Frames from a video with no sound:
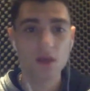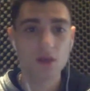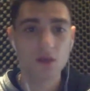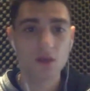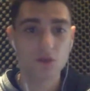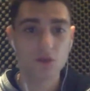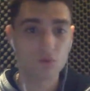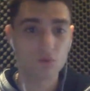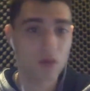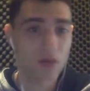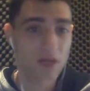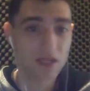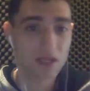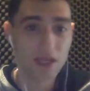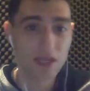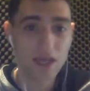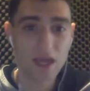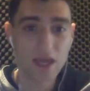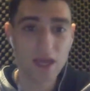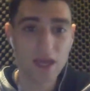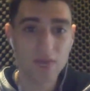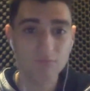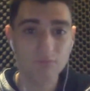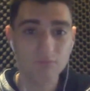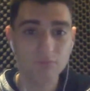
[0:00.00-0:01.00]
The running
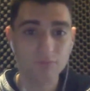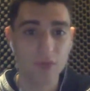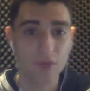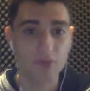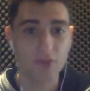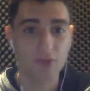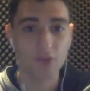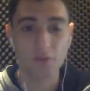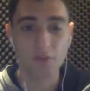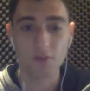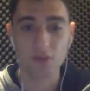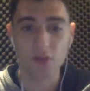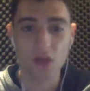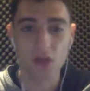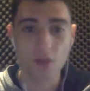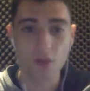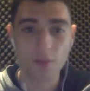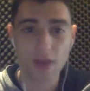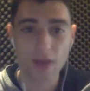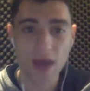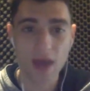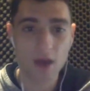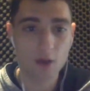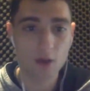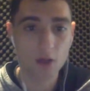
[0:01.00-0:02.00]
game, I thought Bilal
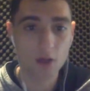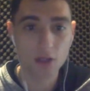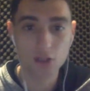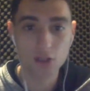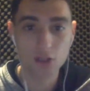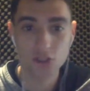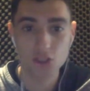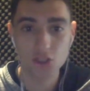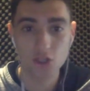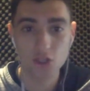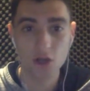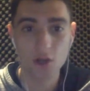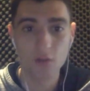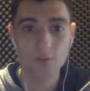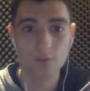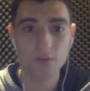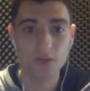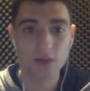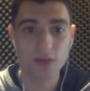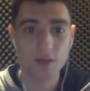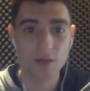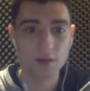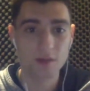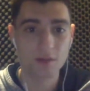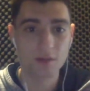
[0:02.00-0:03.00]
Powell looked sharp
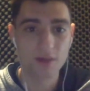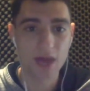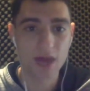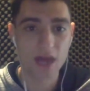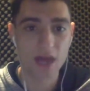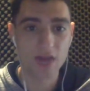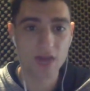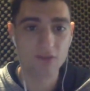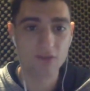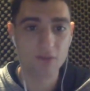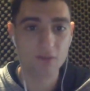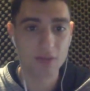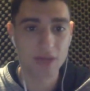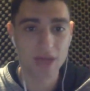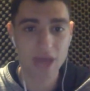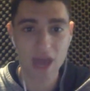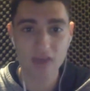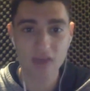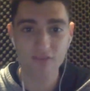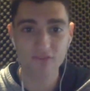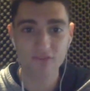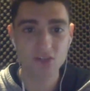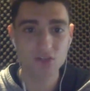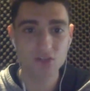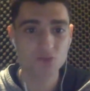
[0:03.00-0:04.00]
coming back from a
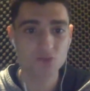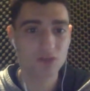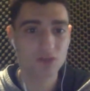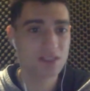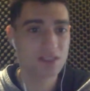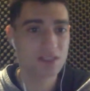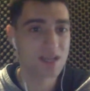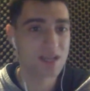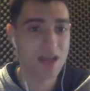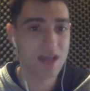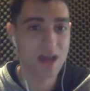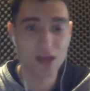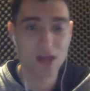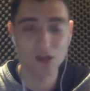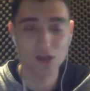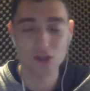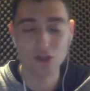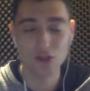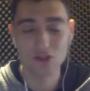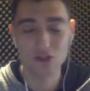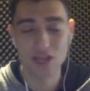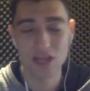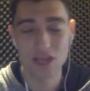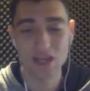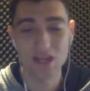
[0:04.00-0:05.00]
calf injury. Did not look
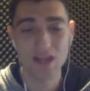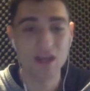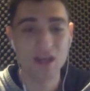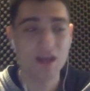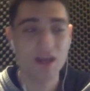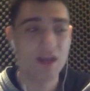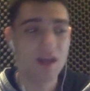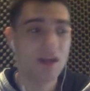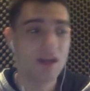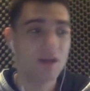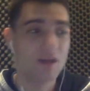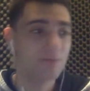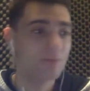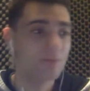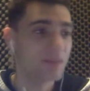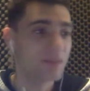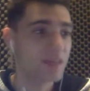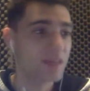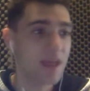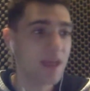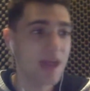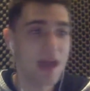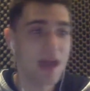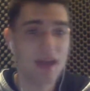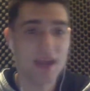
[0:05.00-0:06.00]
like
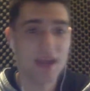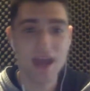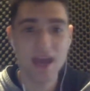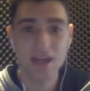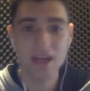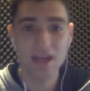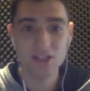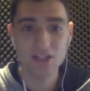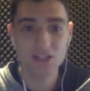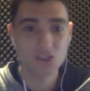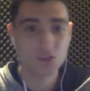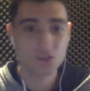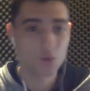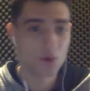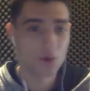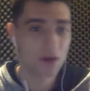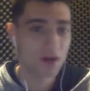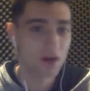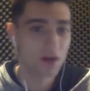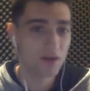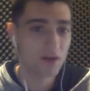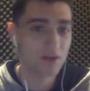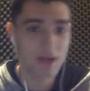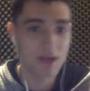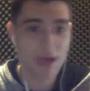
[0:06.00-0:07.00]
he had any sort
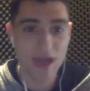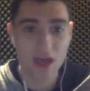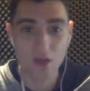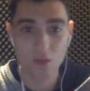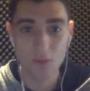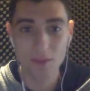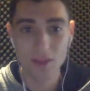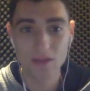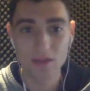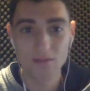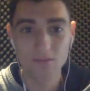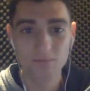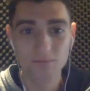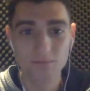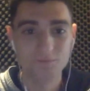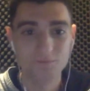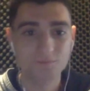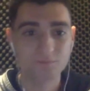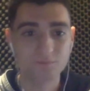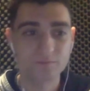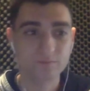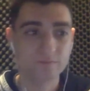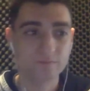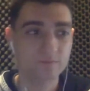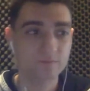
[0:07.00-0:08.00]
of ailment.
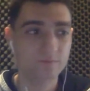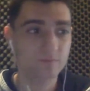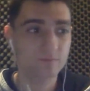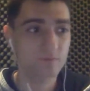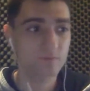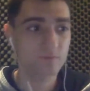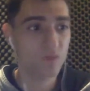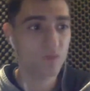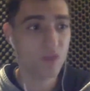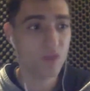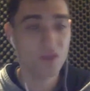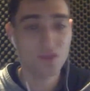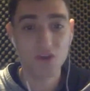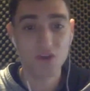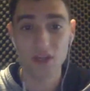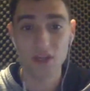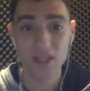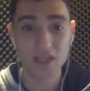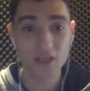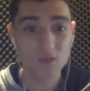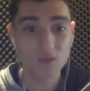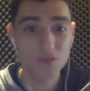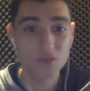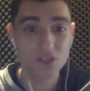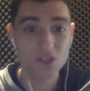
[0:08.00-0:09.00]
I thought
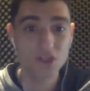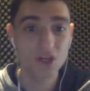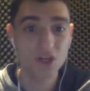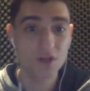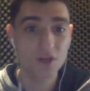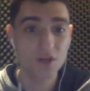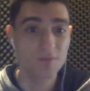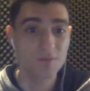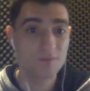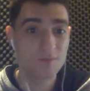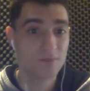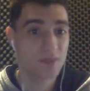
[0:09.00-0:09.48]
he was good.